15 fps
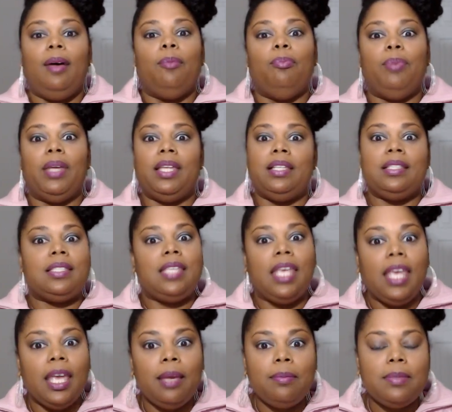been
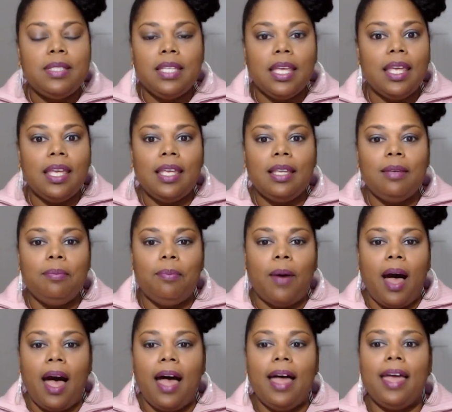tempted
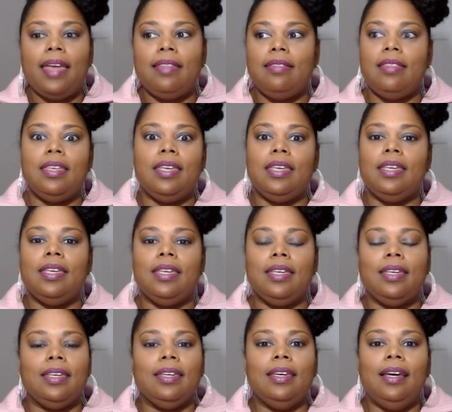by the